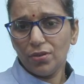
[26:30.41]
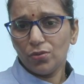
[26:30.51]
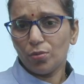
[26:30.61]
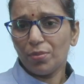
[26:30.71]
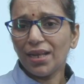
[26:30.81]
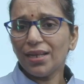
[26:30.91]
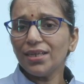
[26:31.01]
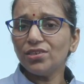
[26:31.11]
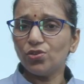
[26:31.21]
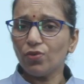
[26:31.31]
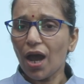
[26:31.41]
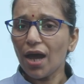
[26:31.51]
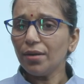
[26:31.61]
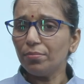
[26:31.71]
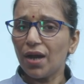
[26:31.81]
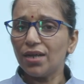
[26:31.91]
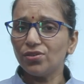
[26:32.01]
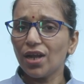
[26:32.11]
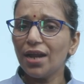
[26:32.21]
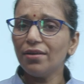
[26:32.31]
So mainly jowar,
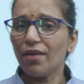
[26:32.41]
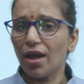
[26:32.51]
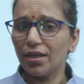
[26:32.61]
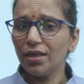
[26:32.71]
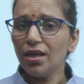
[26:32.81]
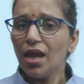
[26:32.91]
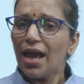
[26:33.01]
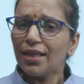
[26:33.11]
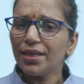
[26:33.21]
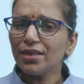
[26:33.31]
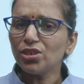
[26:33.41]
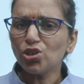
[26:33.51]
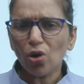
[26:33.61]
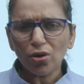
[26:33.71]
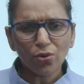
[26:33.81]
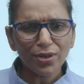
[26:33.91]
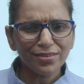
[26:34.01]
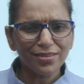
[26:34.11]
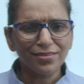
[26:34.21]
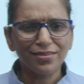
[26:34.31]
bajra and ragi, and they are the short growing
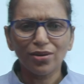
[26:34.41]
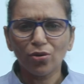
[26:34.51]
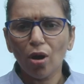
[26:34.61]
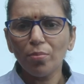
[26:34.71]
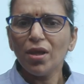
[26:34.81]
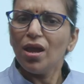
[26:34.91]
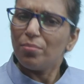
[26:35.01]
seasonal crop.